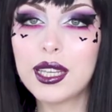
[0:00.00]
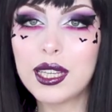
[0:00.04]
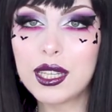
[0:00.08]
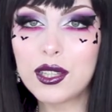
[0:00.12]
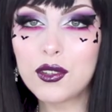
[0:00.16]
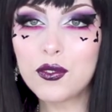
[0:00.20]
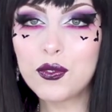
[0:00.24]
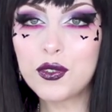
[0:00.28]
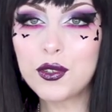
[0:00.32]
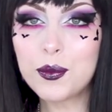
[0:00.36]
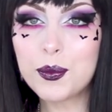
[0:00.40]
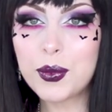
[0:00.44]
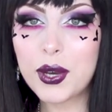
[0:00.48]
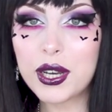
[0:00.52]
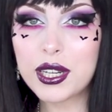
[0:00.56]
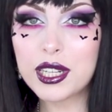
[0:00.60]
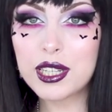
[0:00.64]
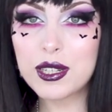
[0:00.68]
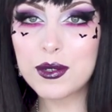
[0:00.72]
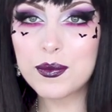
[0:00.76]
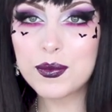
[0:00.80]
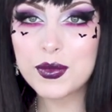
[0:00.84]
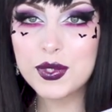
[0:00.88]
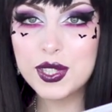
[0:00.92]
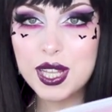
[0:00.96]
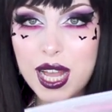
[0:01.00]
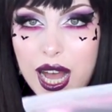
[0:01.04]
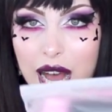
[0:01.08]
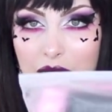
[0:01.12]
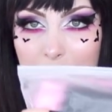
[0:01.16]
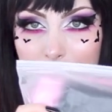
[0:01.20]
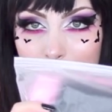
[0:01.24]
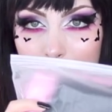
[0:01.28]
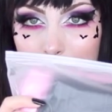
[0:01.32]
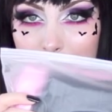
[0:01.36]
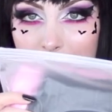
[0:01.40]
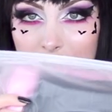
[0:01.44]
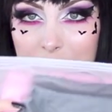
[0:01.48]
And for bottoms,
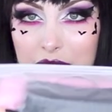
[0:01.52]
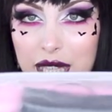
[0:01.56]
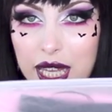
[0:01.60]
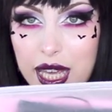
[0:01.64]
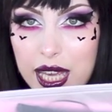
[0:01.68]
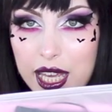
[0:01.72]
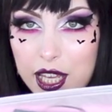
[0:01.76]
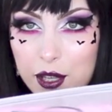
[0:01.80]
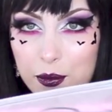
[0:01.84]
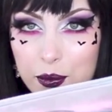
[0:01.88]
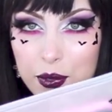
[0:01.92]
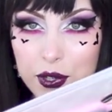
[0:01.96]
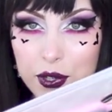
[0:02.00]
I picked a